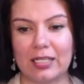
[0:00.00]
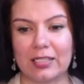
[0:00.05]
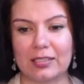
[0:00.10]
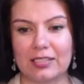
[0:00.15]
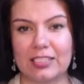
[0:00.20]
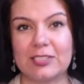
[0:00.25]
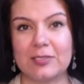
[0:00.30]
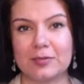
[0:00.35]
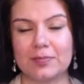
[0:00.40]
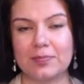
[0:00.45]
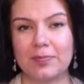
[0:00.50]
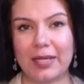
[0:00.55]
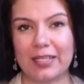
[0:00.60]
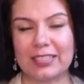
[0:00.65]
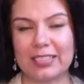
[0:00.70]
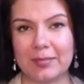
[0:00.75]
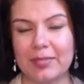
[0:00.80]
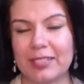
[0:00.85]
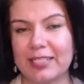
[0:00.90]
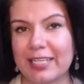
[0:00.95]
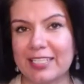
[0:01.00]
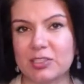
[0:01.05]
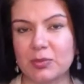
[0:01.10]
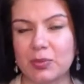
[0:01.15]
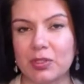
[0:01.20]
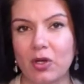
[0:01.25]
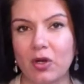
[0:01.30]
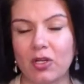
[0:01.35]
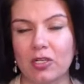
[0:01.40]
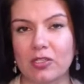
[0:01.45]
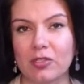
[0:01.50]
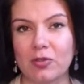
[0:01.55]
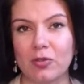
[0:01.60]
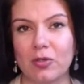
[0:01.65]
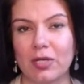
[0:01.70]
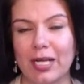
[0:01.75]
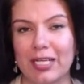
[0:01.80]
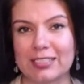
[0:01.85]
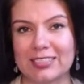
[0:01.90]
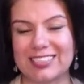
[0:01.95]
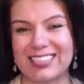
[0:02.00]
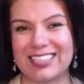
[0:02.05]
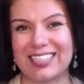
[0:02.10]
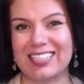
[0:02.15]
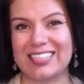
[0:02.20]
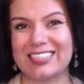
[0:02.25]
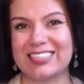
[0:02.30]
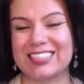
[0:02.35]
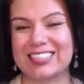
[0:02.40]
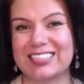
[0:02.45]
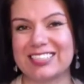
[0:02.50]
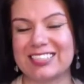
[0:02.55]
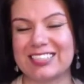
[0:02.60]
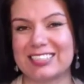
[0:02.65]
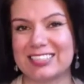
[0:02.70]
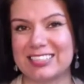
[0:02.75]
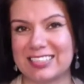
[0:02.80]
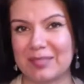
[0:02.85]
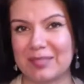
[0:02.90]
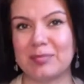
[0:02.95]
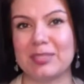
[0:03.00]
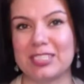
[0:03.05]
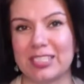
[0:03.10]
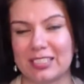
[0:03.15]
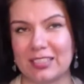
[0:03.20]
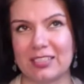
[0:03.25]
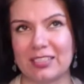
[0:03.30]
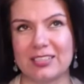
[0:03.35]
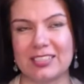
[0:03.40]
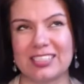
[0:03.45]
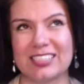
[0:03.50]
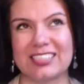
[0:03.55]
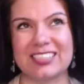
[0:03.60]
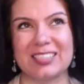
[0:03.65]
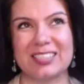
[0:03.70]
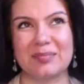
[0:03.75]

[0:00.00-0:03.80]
this pandemic, as we all know, has decimated the